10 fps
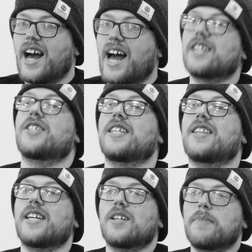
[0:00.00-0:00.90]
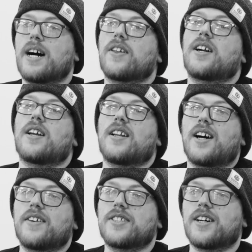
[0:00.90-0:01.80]
actually think about the kind of
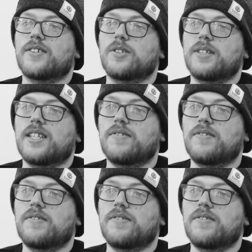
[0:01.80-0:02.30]
lifestyle you'll be